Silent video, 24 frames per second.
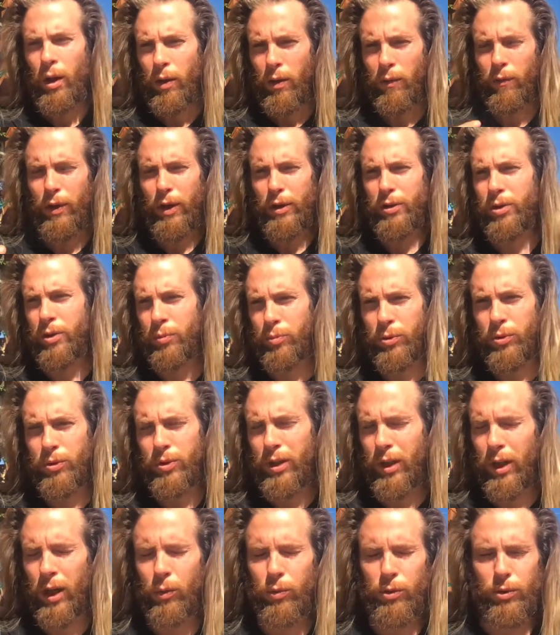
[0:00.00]
vegetables that
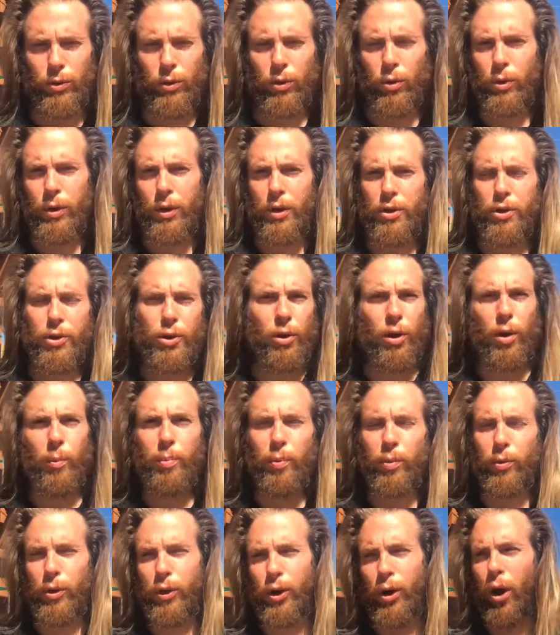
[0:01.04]
I was growing in Europe,
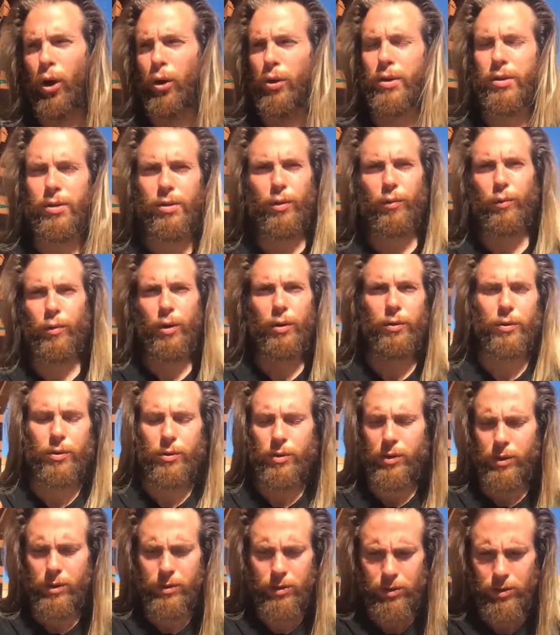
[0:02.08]
regardless of whether
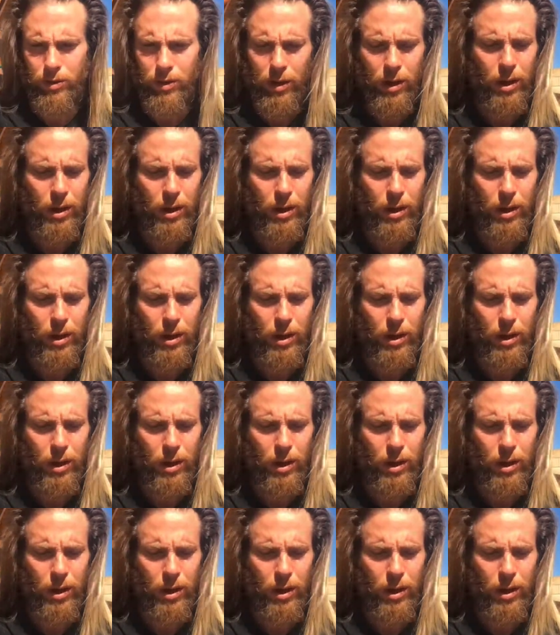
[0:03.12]
there's